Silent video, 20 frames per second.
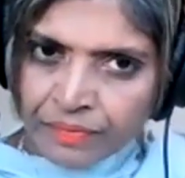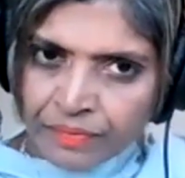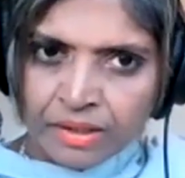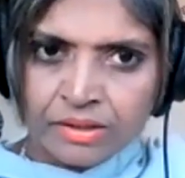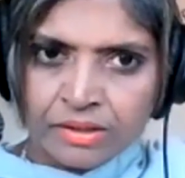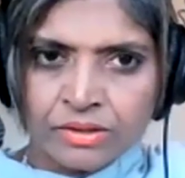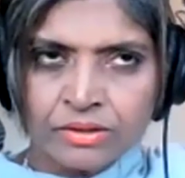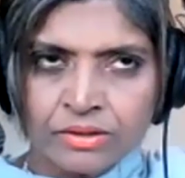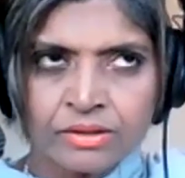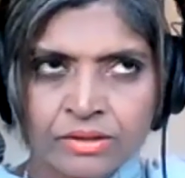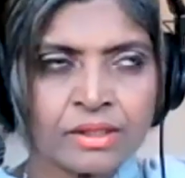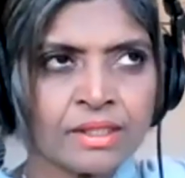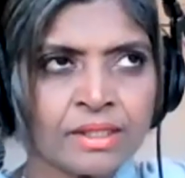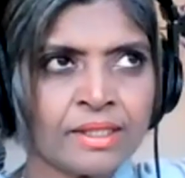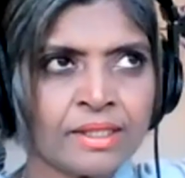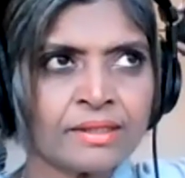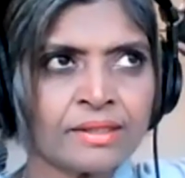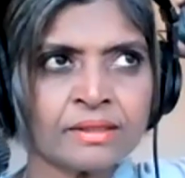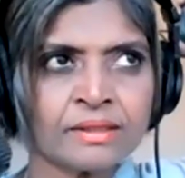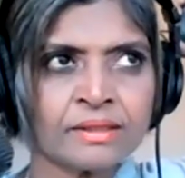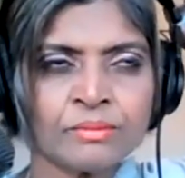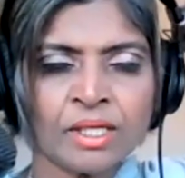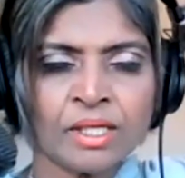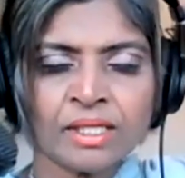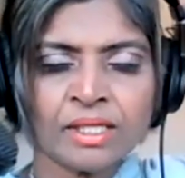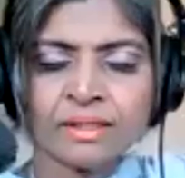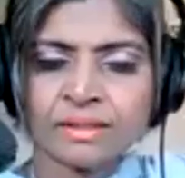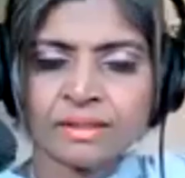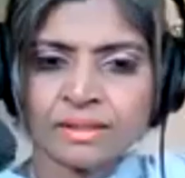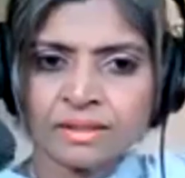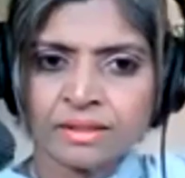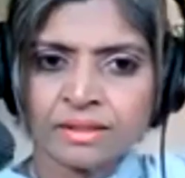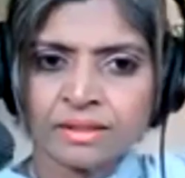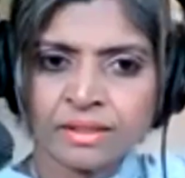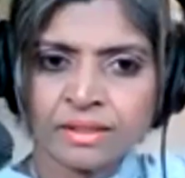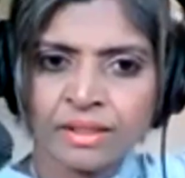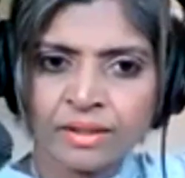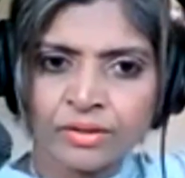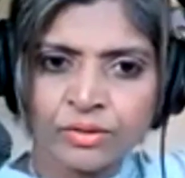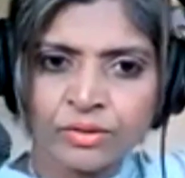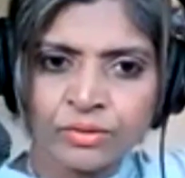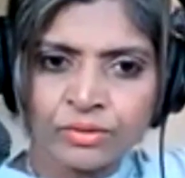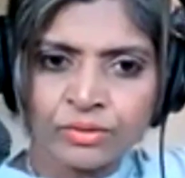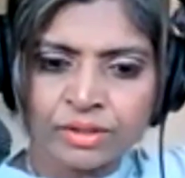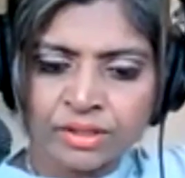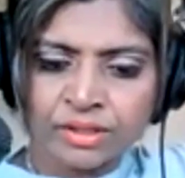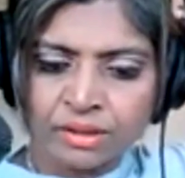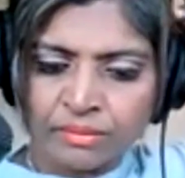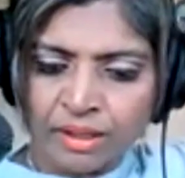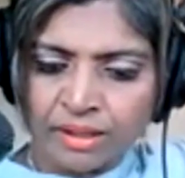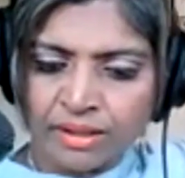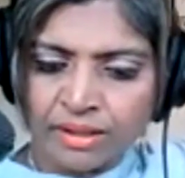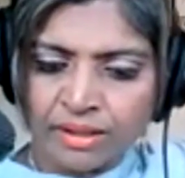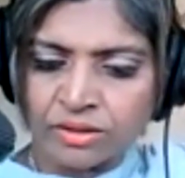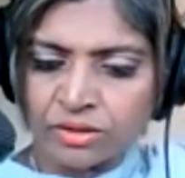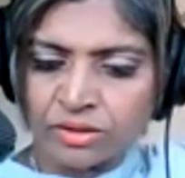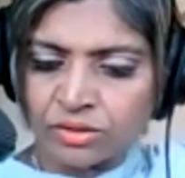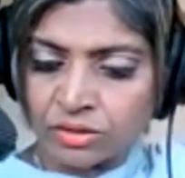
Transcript: So the machana, the raku is a maketo,